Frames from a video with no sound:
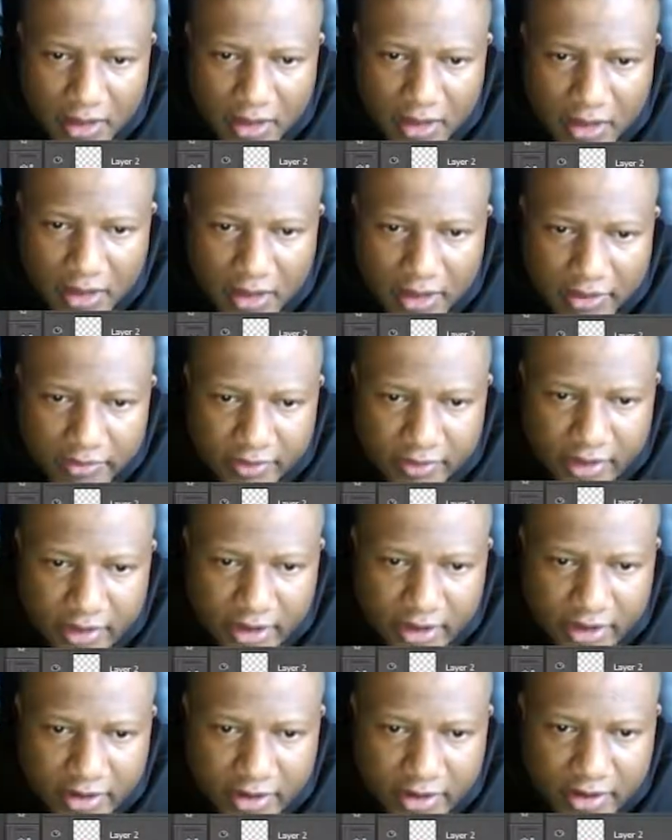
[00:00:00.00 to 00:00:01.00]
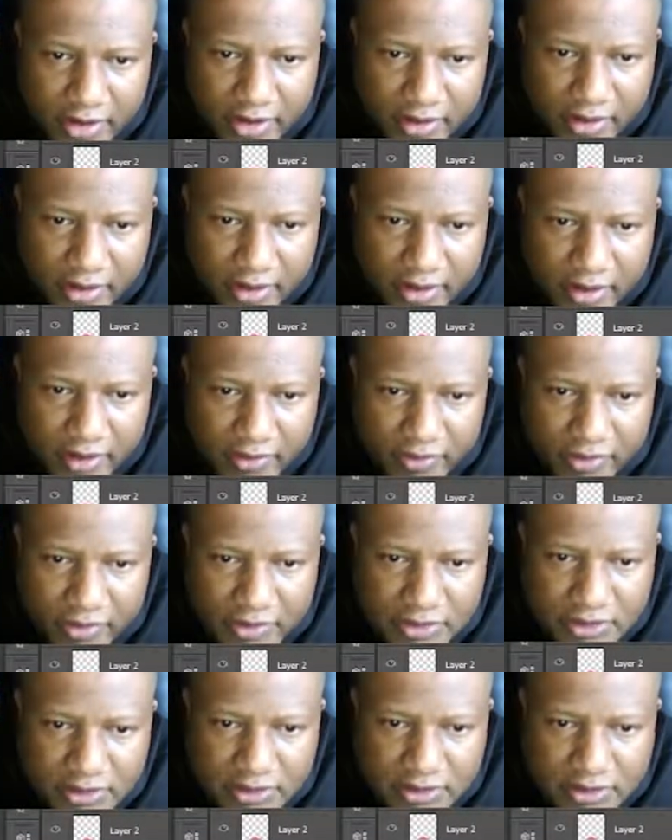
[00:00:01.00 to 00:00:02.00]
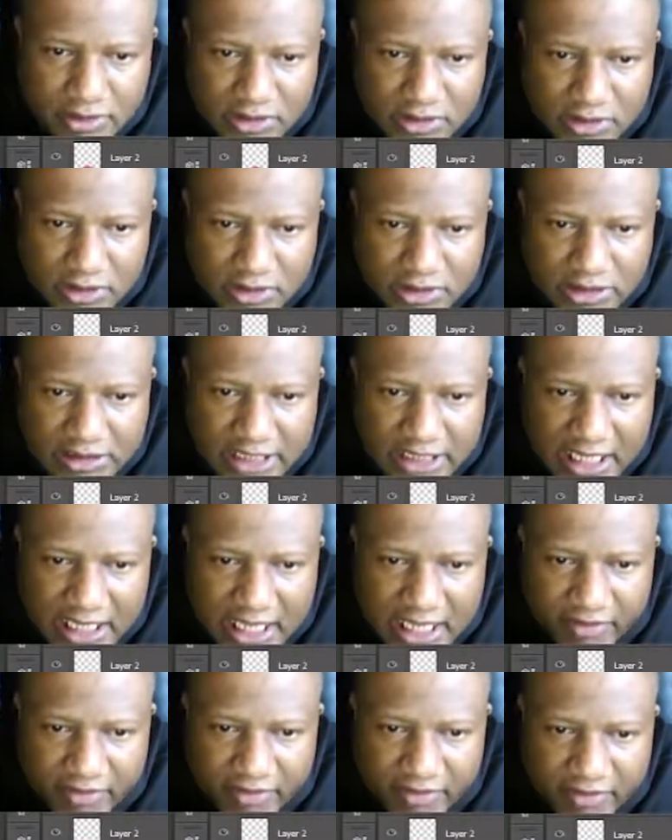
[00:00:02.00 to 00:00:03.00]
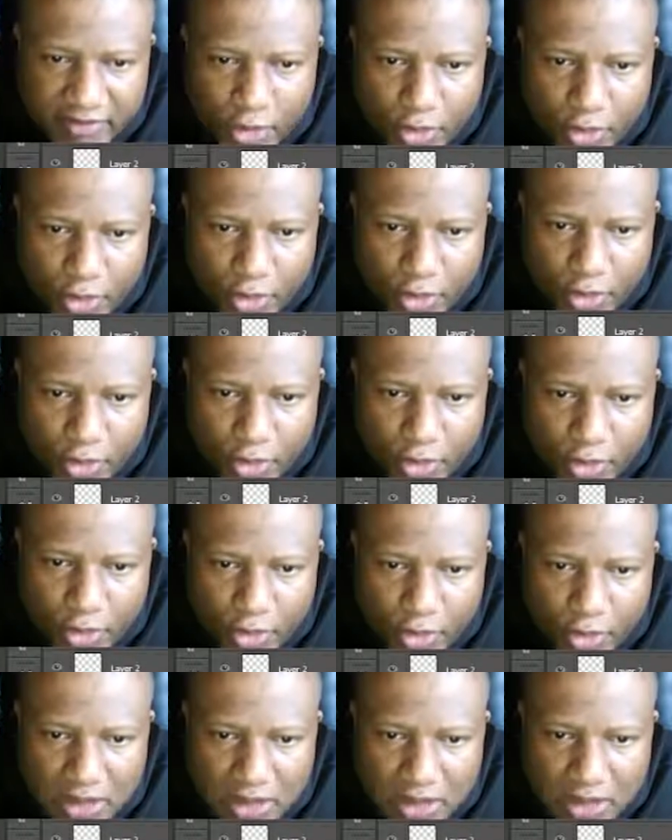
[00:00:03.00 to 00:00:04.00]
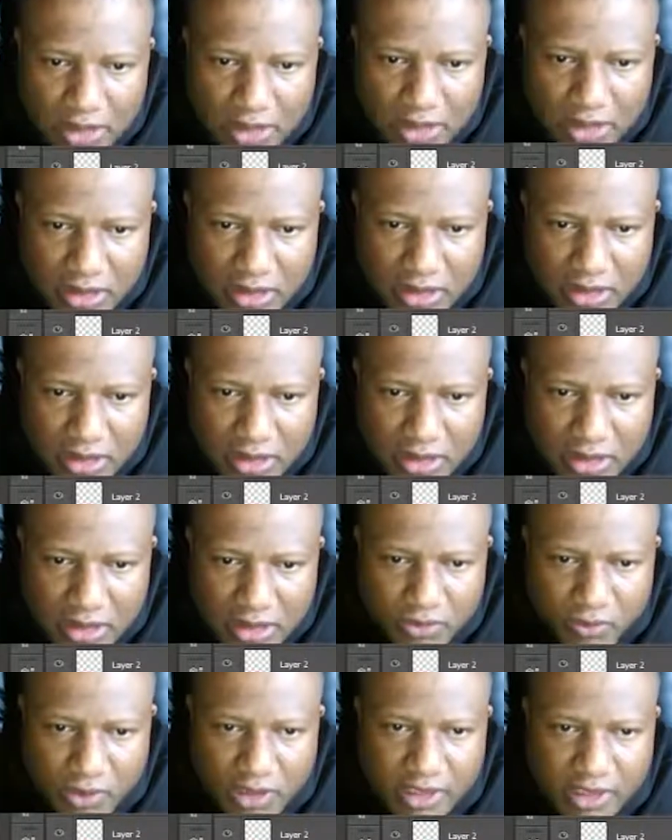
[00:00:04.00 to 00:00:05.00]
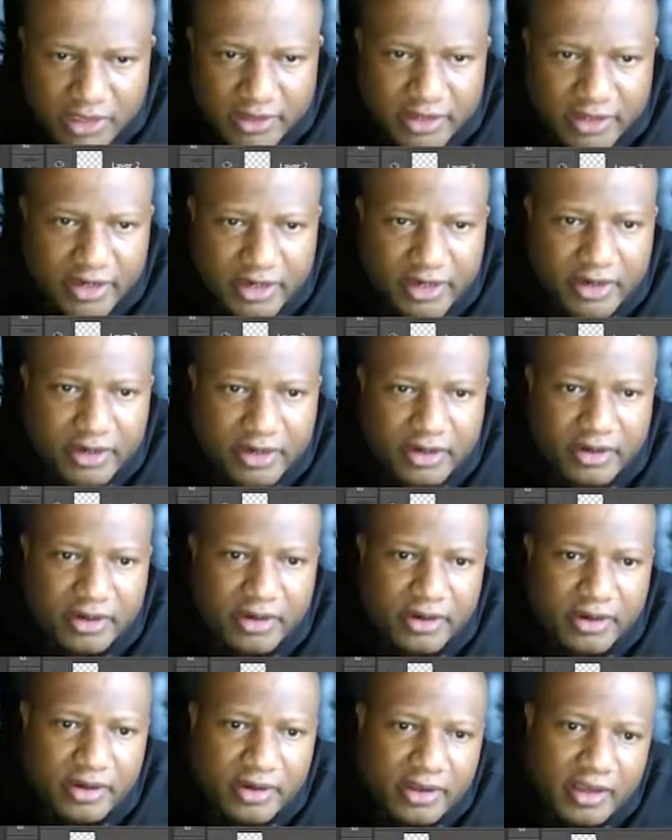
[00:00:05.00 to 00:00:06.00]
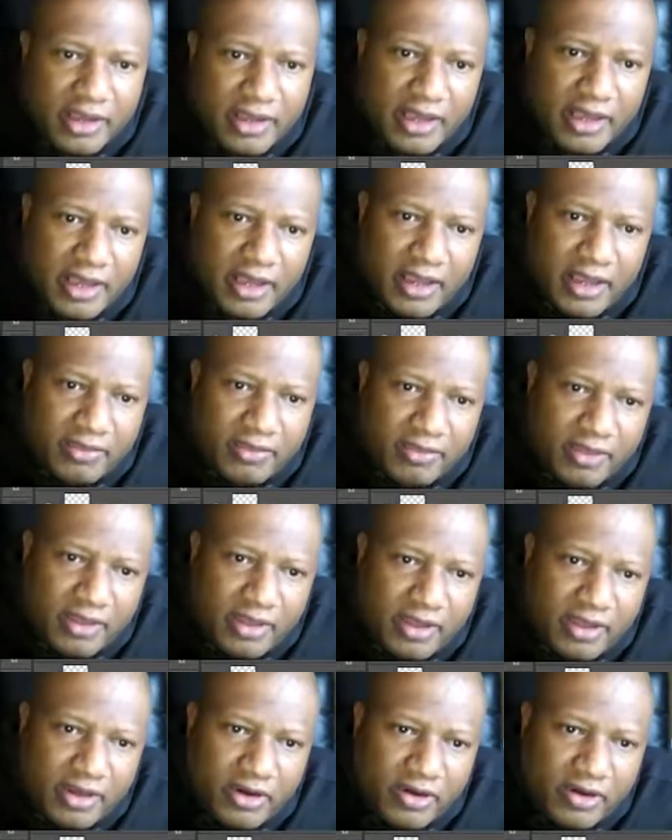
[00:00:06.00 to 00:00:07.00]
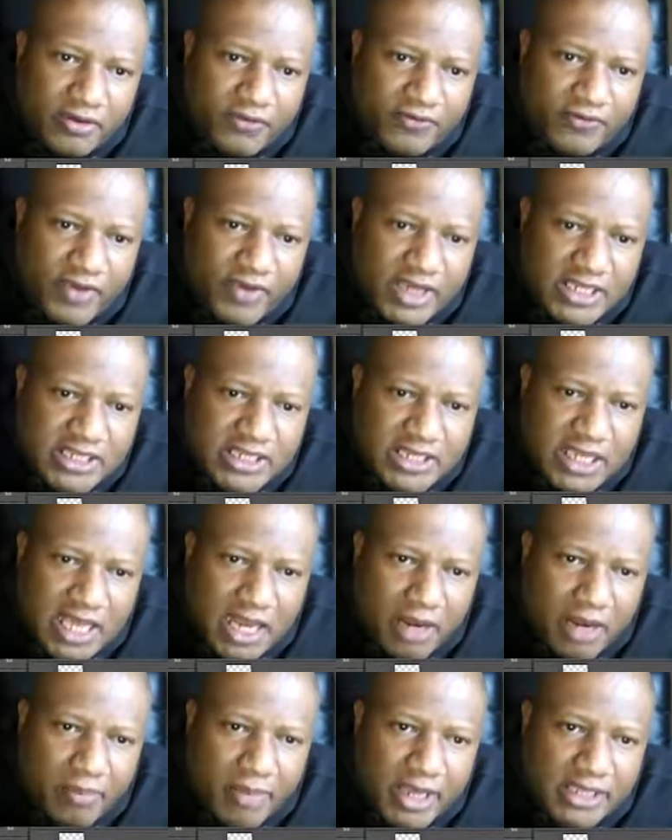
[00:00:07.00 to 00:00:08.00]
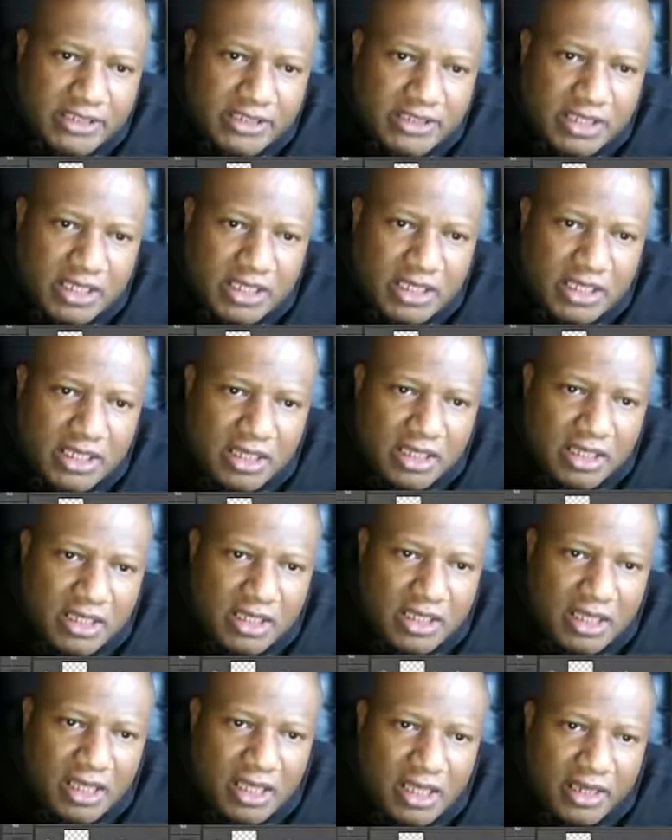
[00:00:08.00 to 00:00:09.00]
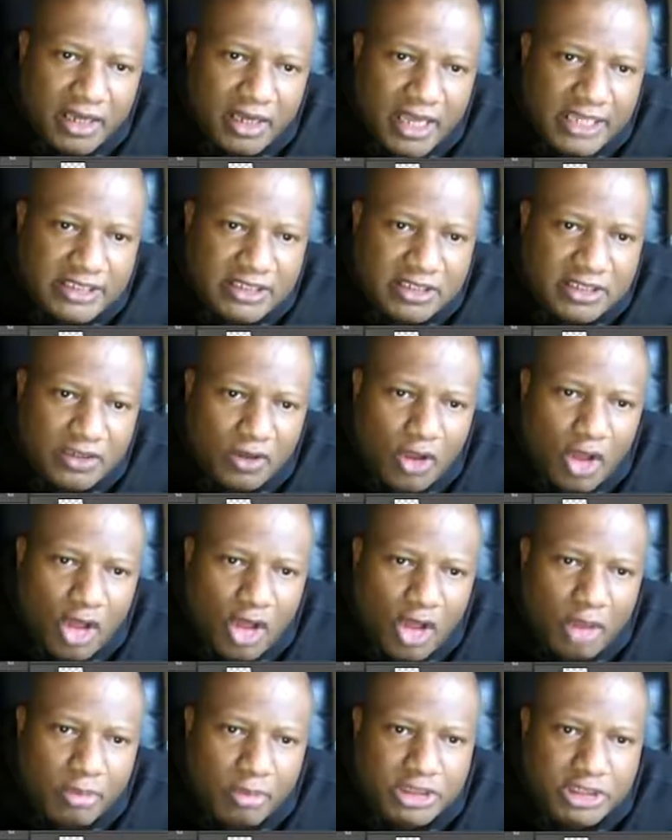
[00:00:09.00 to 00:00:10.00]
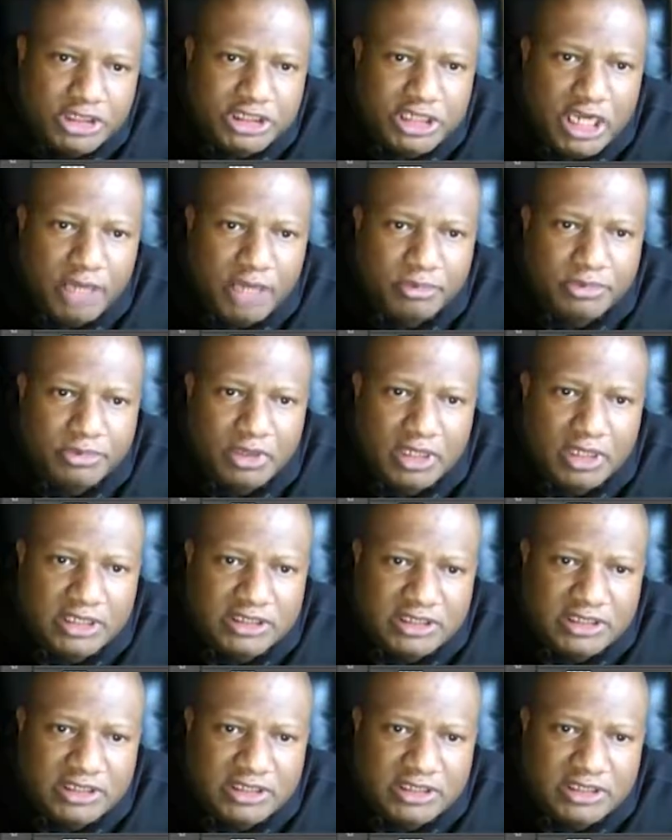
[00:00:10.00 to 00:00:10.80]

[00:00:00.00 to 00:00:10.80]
Click there. This is, she's got kind of a pointy chin, so we'll click there. And then her face kind of makes a nice little almond shape. So let's